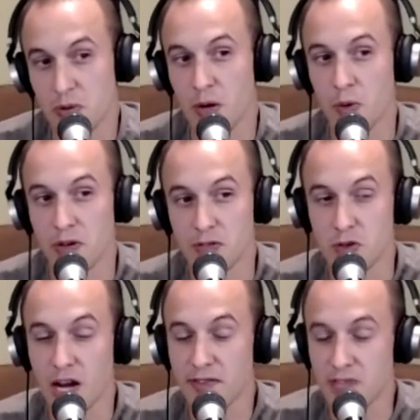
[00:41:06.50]
won't even
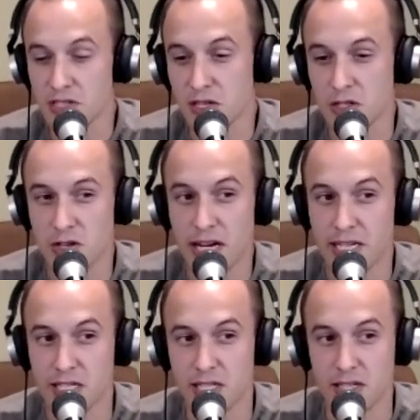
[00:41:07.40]
drive the Z on track
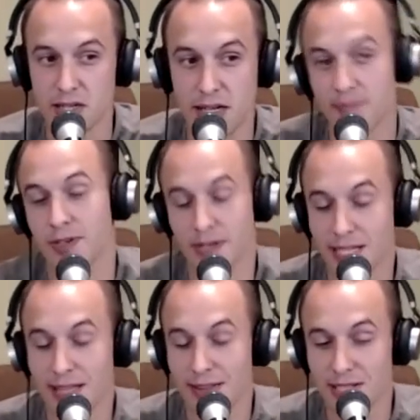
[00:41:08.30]
next year. You know, I
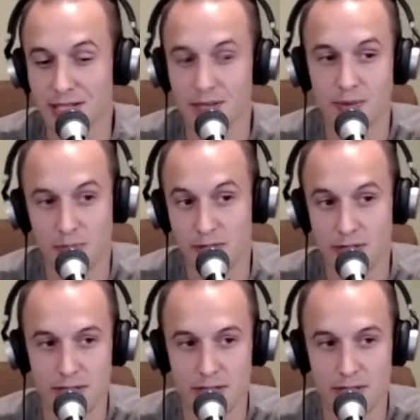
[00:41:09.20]
said that this year, but we'll see.